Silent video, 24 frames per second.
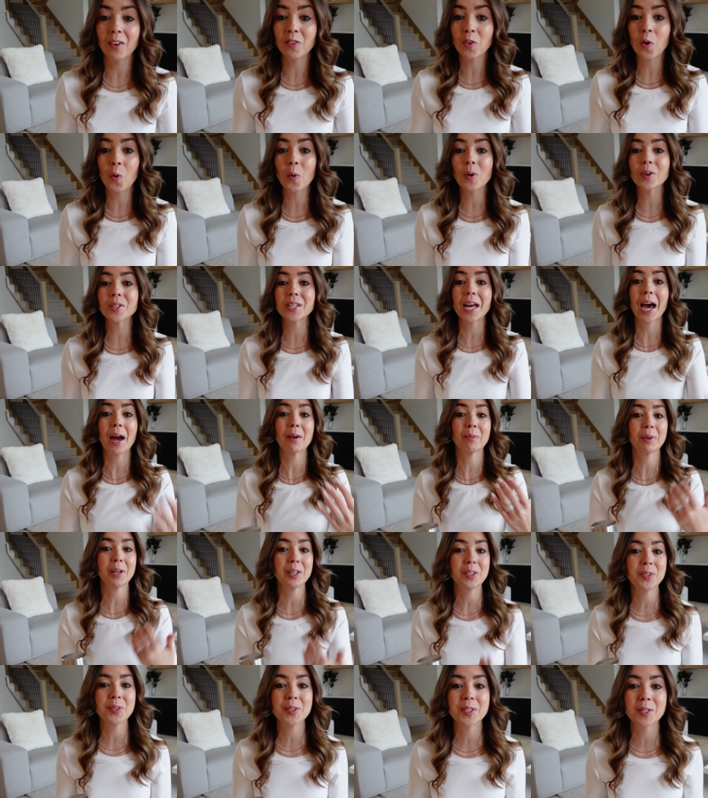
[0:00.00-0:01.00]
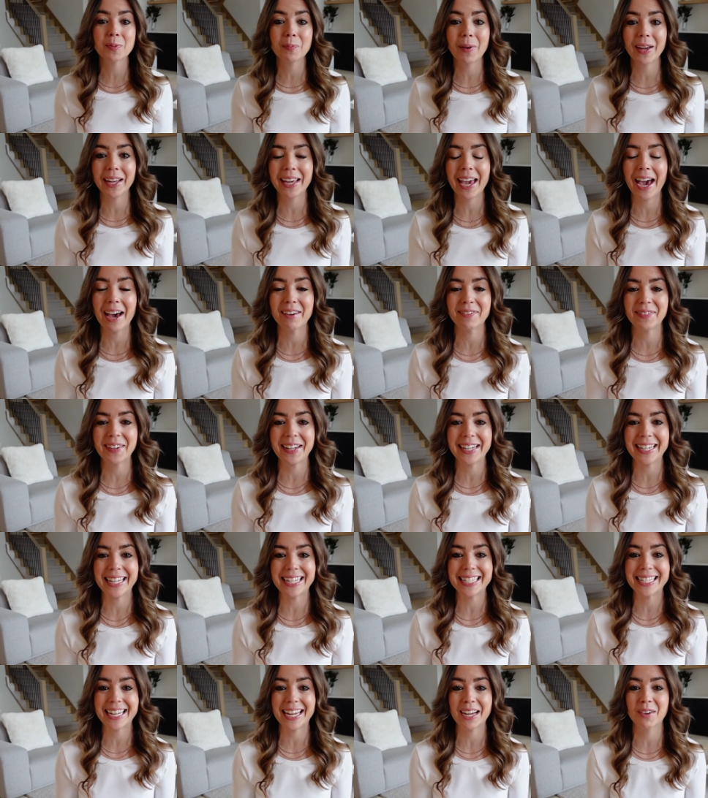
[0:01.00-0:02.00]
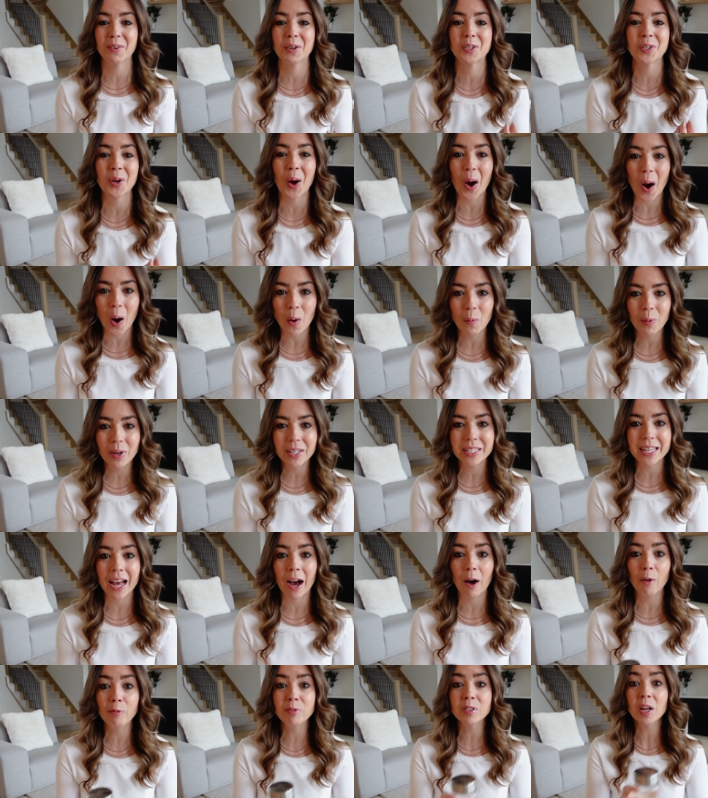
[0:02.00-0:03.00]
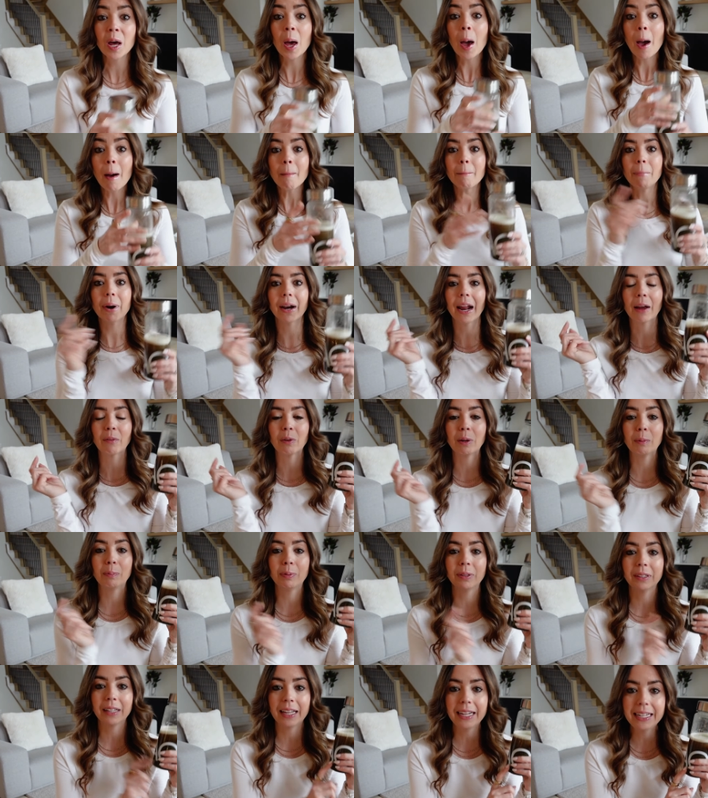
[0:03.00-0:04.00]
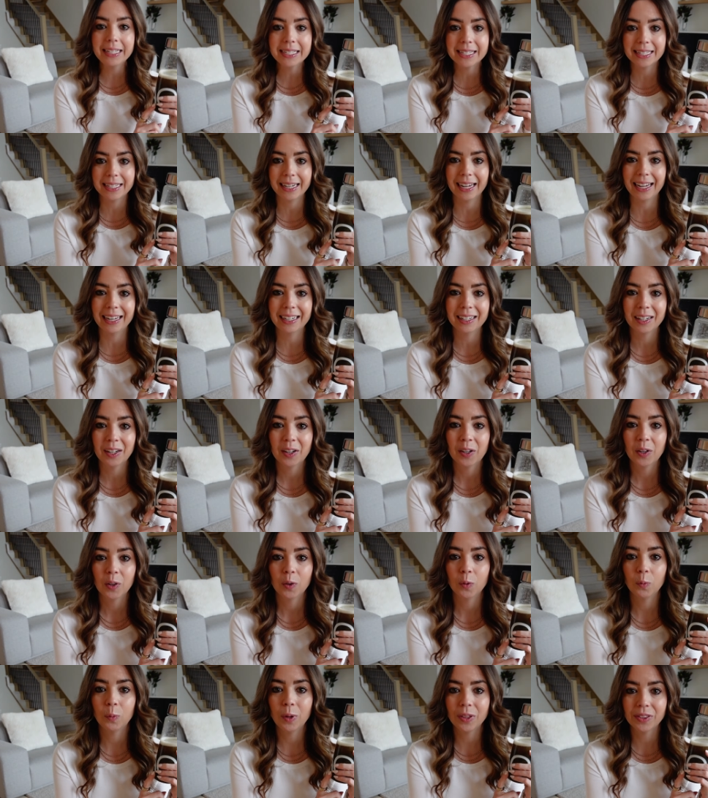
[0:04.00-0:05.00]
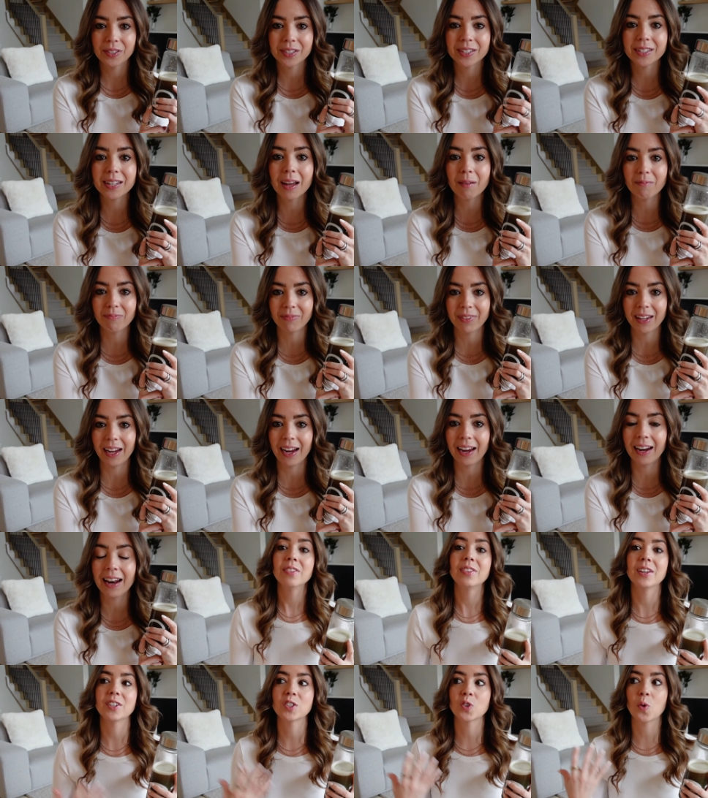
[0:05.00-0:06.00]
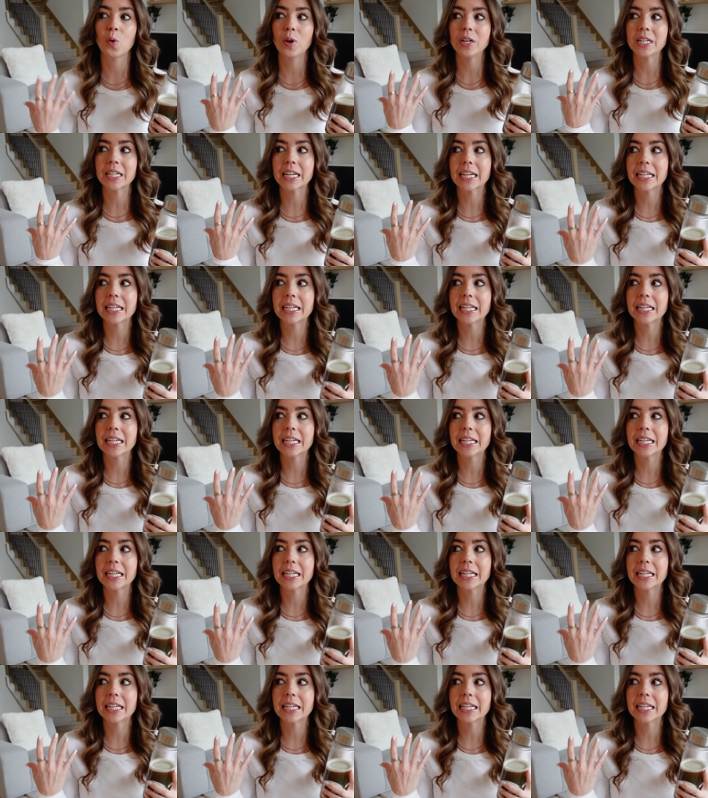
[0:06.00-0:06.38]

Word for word: Of course, I reduced my caffeine intake, which always helps, but I replaced it with something that's going to